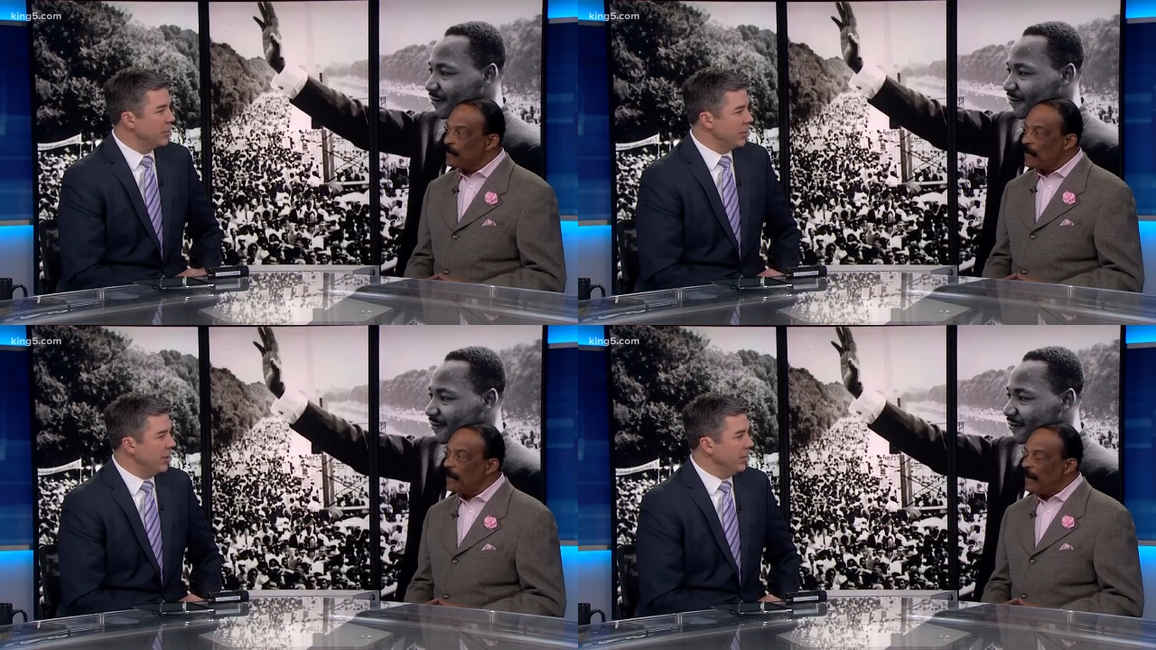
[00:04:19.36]
Speaker 1: heard
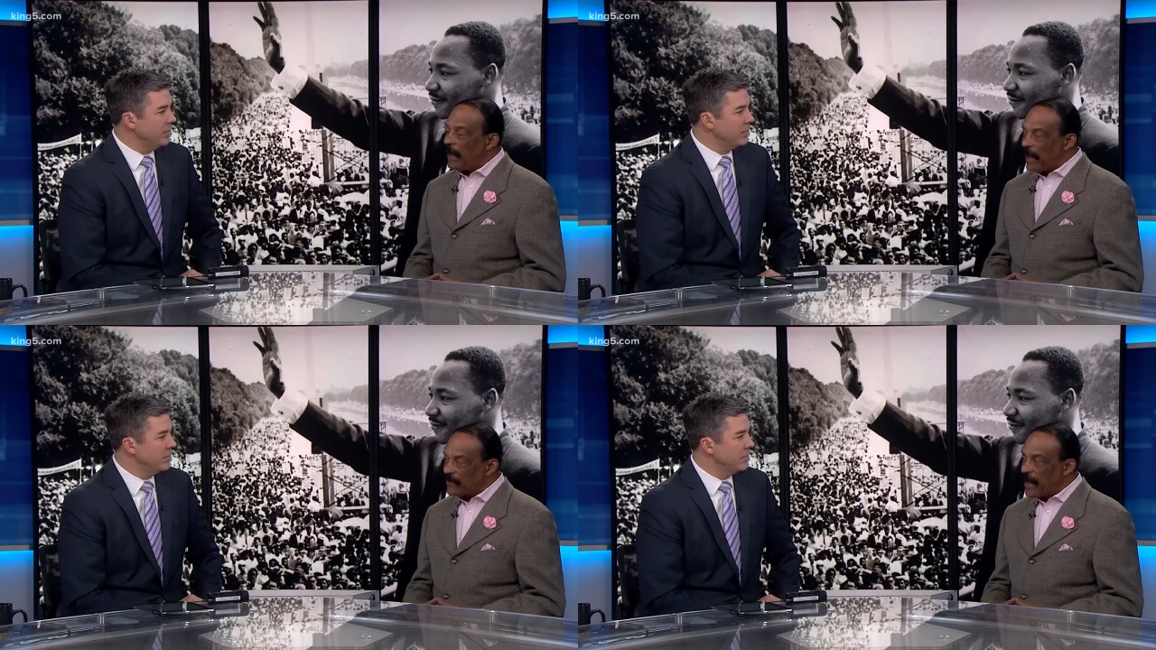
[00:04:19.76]
here.
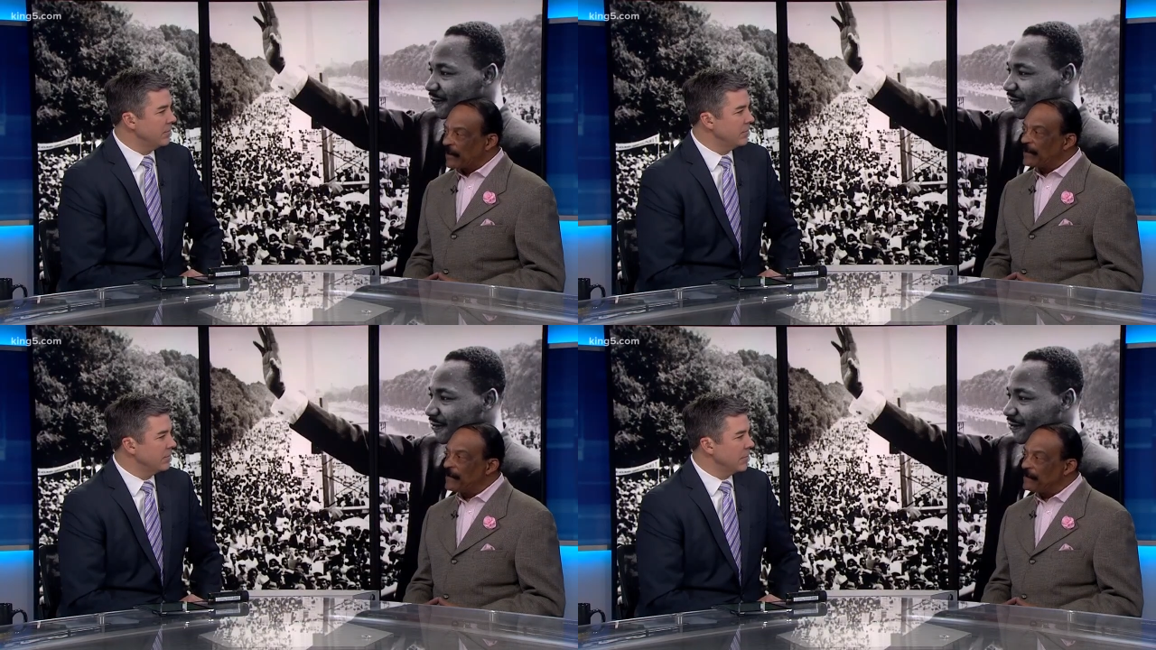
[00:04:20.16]

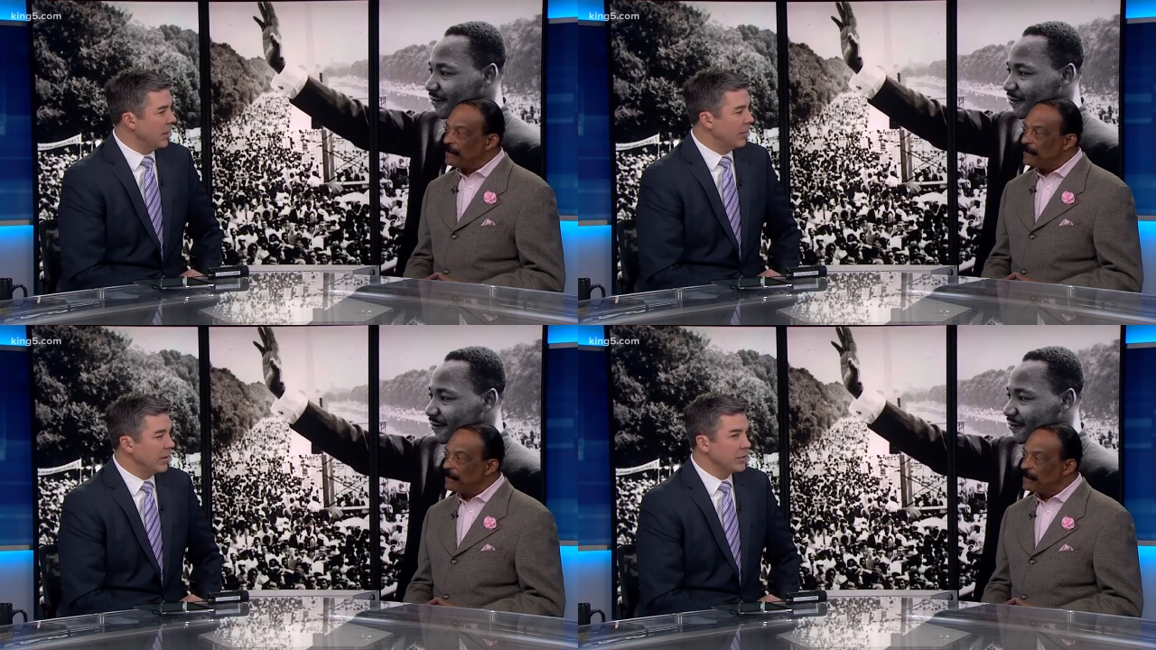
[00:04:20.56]
Exactly. All
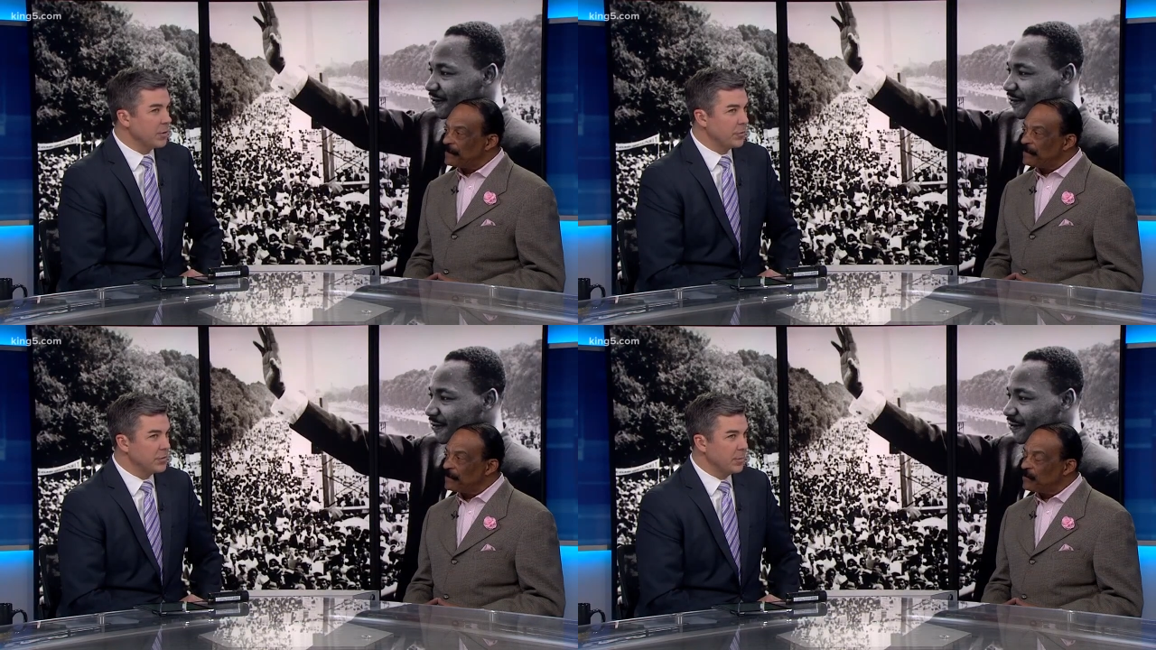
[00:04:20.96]
right, let's go
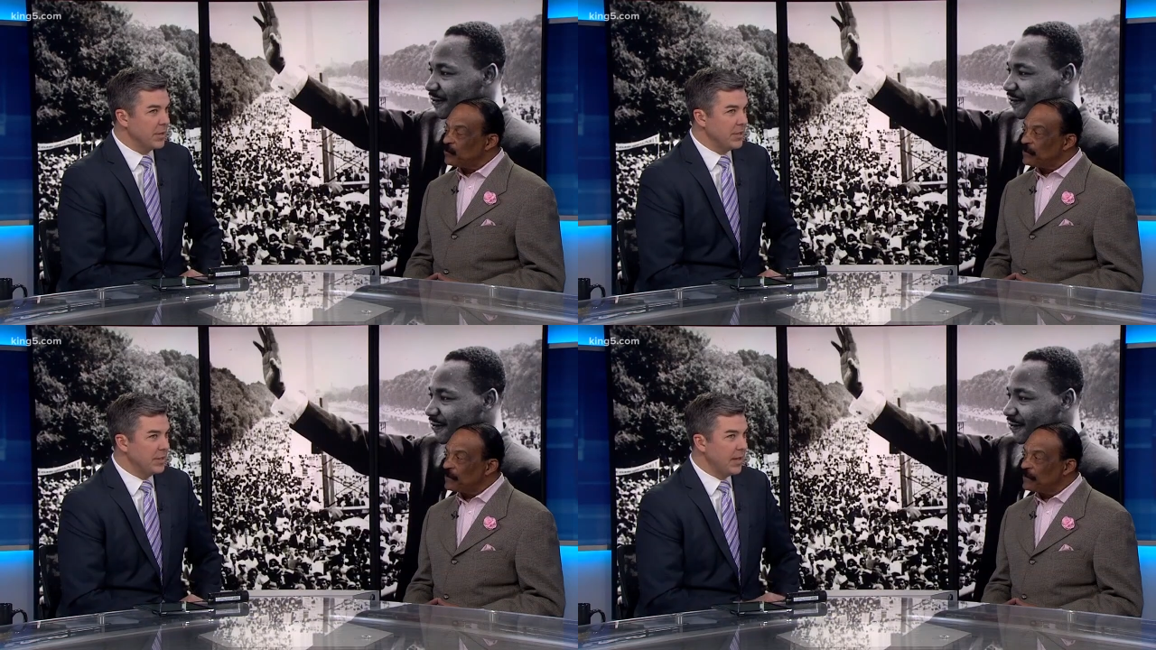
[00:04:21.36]
through some of the
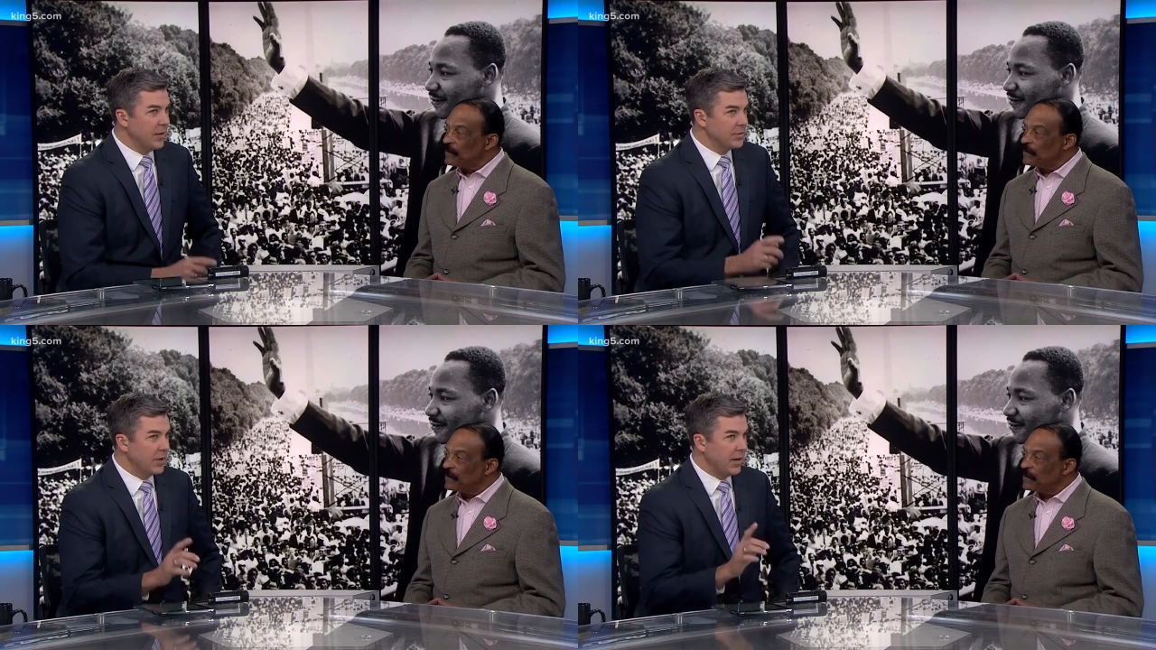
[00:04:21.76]

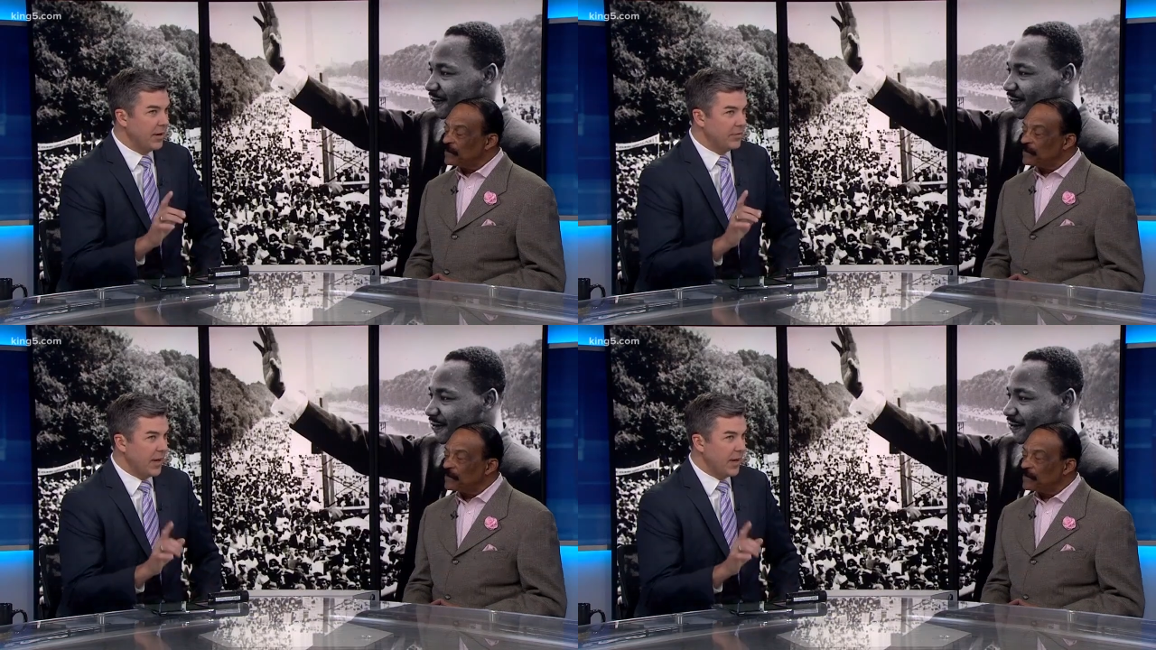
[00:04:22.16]
details uh, of